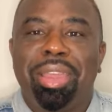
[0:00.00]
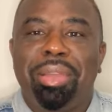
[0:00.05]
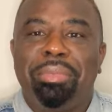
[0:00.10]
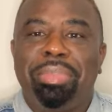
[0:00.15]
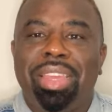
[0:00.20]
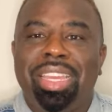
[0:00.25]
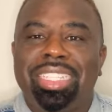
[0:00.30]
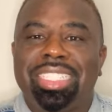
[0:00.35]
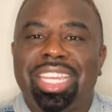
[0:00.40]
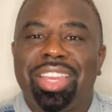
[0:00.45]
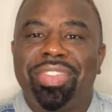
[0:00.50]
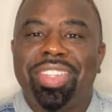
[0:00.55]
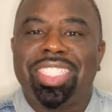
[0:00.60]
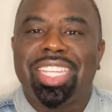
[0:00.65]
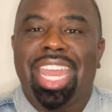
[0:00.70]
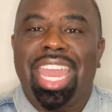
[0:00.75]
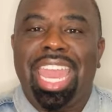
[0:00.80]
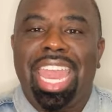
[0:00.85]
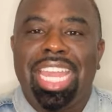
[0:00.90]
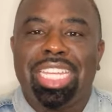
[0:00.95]
Please give us
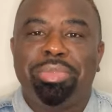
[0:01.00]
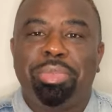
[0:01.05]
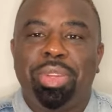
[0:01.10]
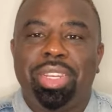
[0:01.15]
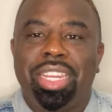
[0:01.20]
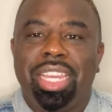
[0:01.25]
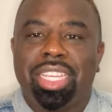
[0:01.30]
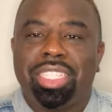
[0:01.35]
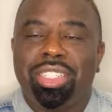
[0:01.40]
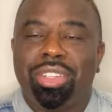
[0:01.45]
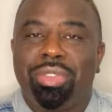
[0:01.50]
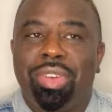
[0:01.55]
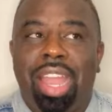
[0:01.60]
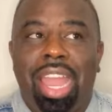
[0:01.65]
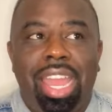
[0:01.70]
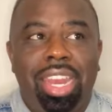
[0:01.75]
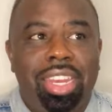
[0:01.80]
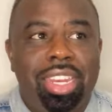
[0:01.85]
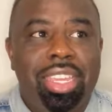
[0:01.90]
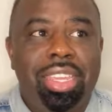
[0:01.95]
a cash prediction,
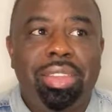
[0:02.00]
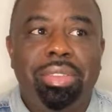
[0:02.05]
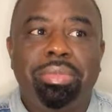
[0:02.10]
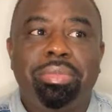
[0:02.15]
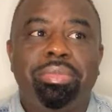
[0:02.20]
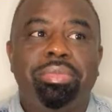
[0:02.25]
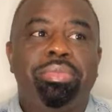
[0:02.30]
Rodney.